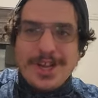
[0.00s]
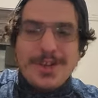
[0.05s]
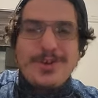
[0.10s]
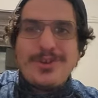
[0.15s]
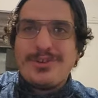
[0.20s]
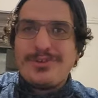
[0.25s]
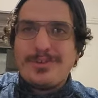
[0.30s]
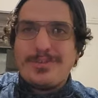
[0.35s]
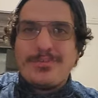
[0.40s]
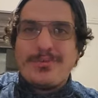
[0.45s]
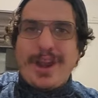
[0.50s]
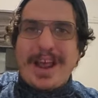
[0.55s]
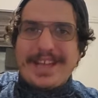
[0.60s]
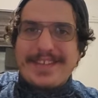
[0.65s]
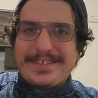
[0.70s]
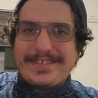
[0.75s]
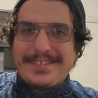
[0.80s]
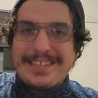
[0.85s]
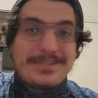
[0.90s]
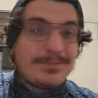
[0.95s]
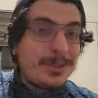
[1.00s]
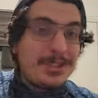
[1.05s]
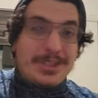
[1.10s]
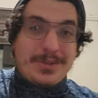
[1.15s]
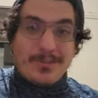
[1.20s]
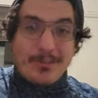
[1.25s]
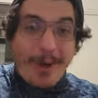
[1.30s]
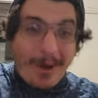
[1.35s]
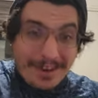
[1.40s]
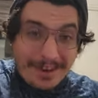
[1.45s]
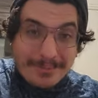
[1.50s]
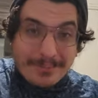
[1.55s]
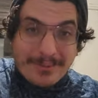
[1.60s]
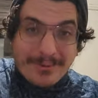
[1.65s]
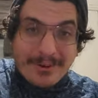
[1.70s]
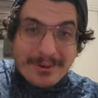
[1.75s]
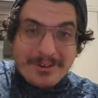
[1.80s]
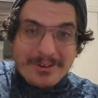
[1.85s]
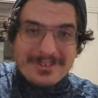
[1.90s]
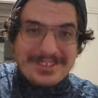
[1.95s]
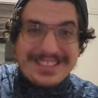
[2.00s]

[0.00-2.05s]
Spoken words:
You're surprised. That's what she wanted, bro.